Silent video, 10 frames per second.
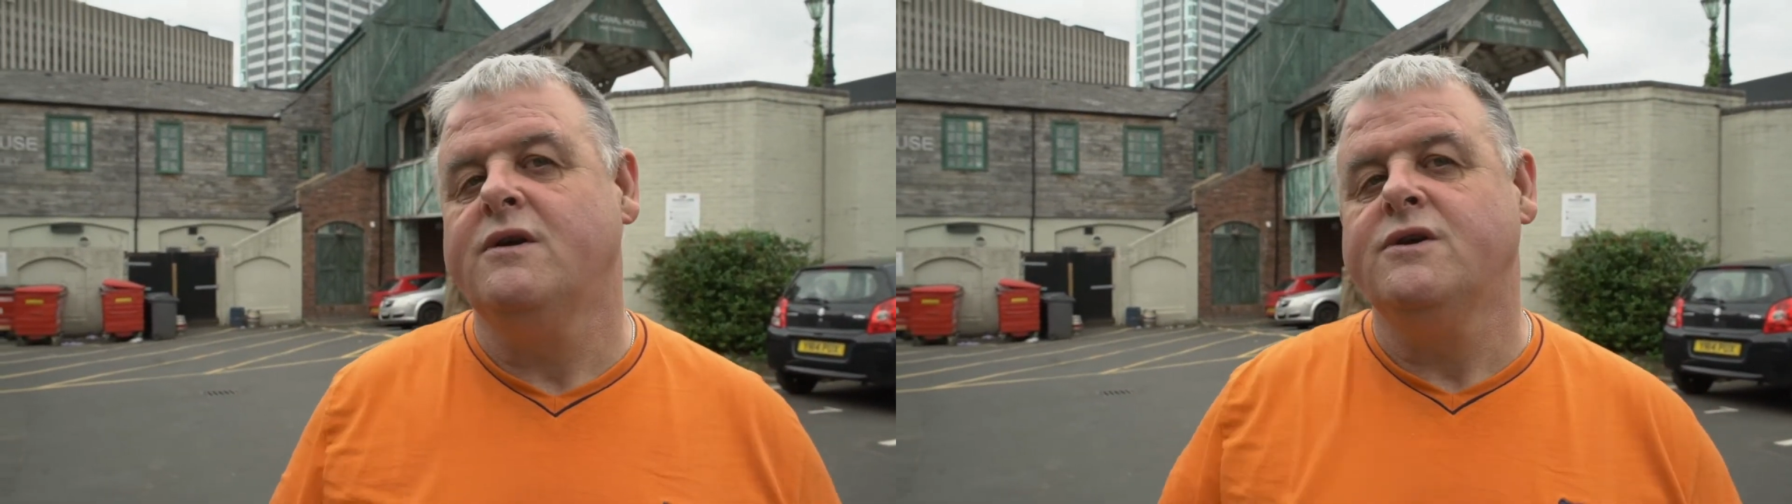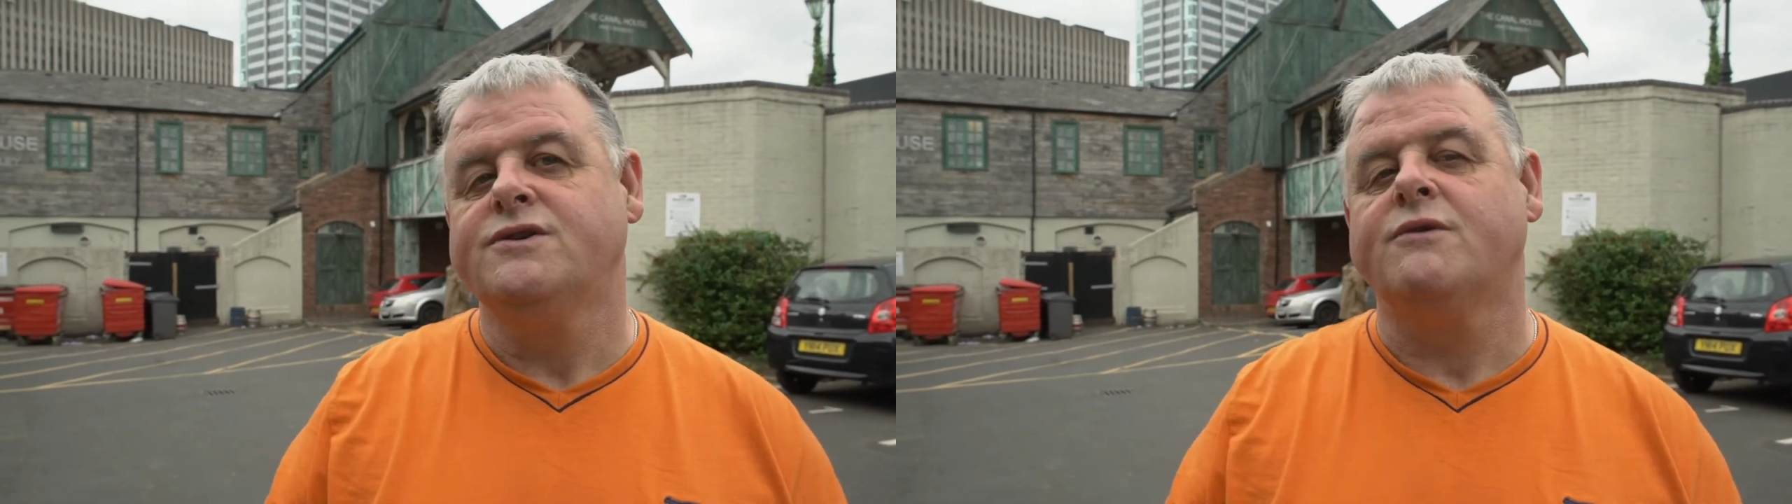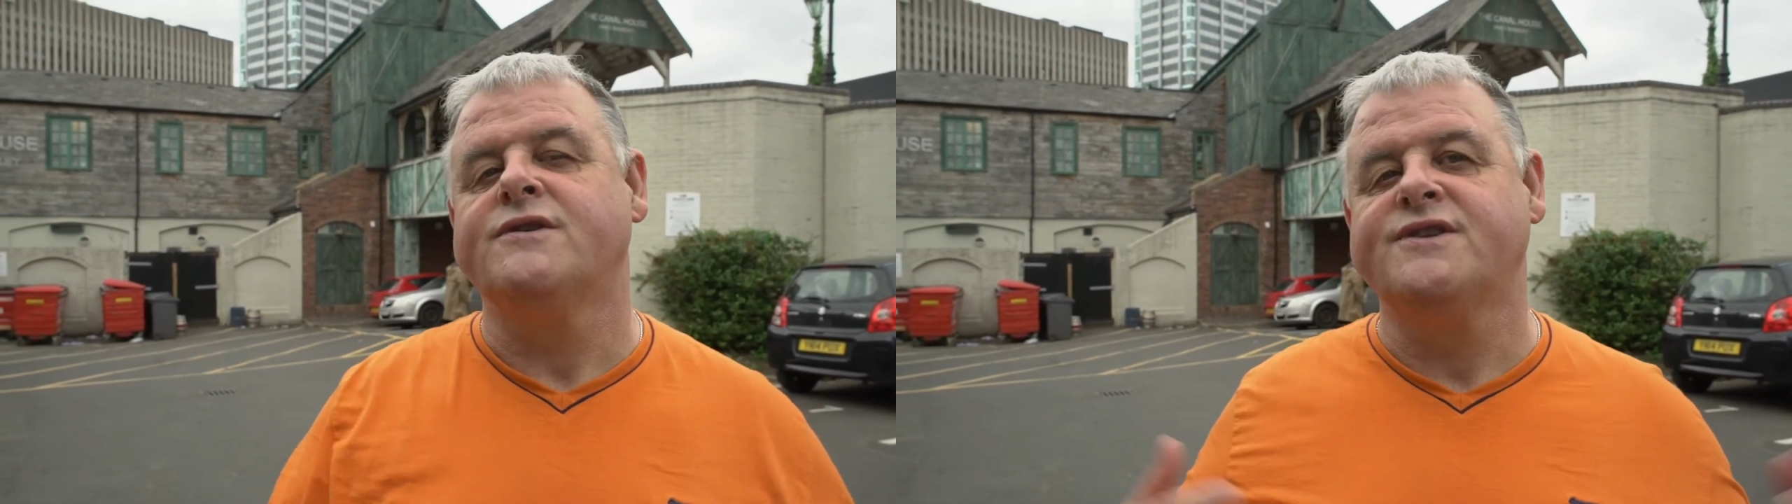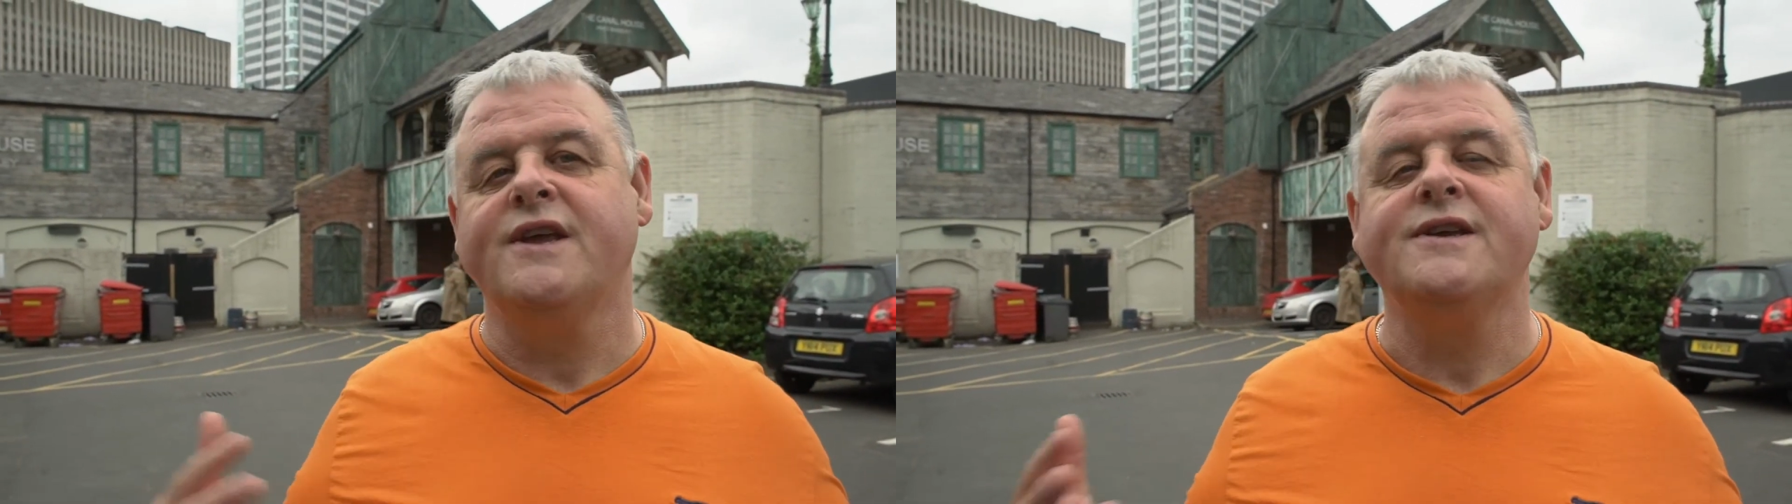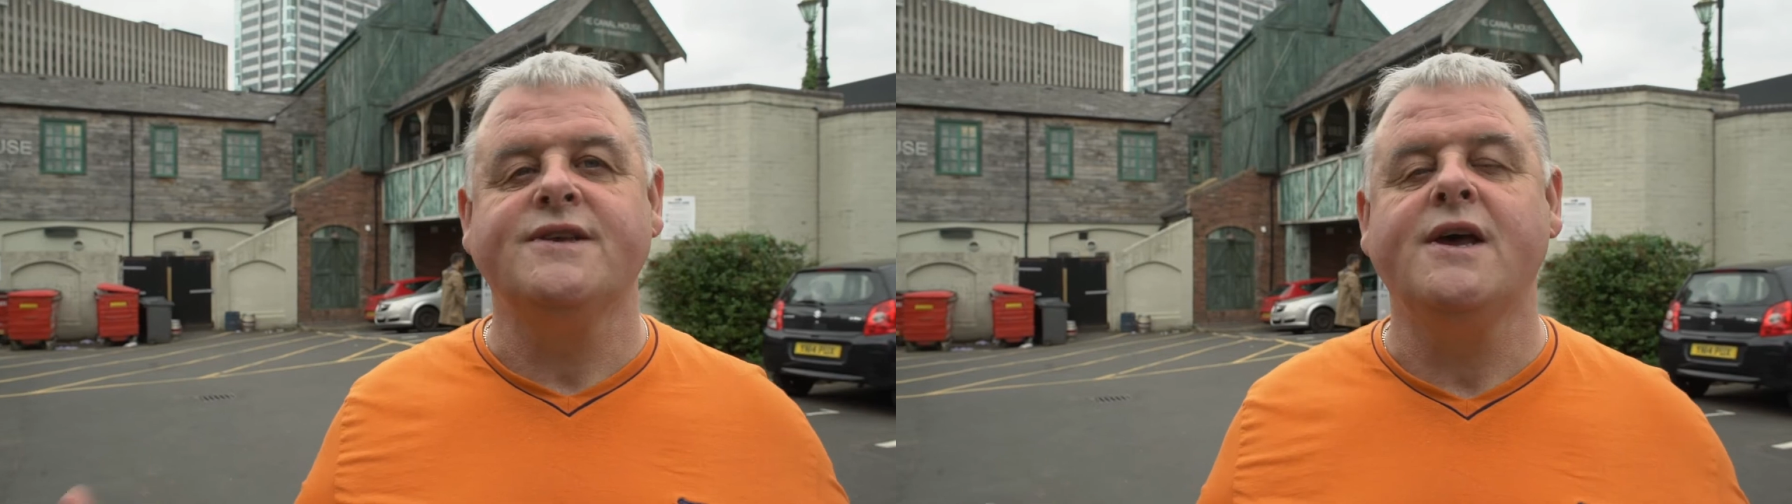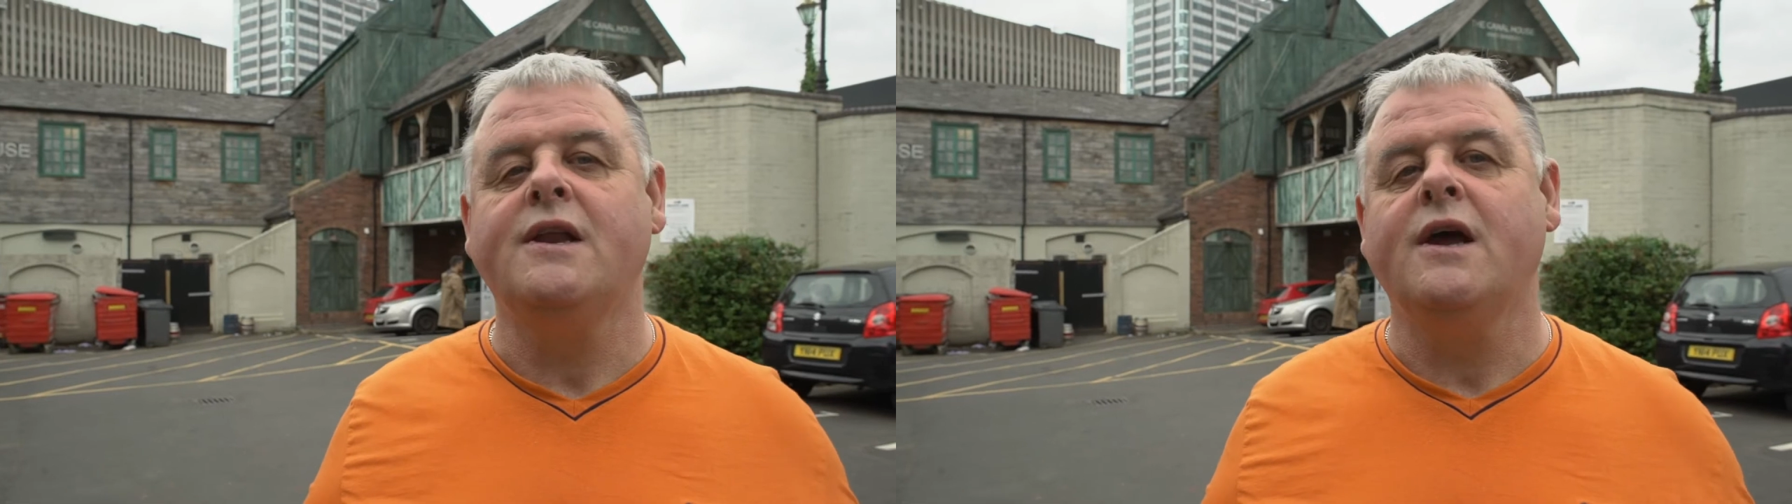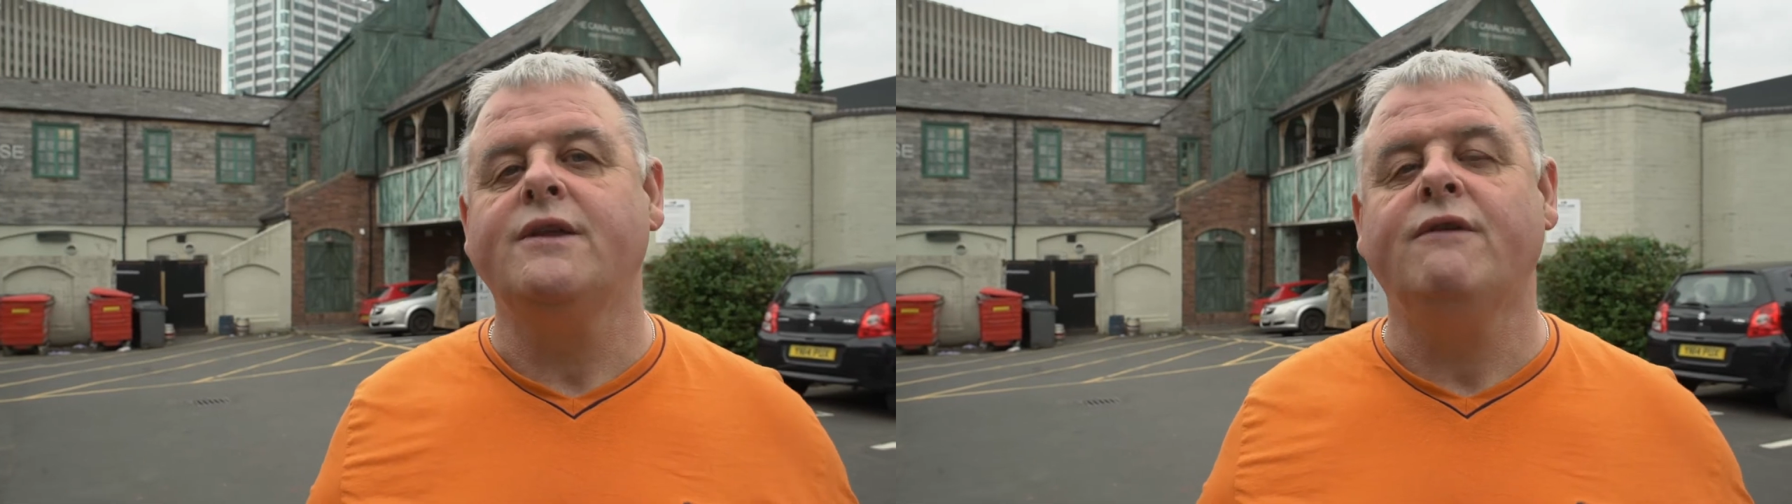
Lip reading: So there's things there like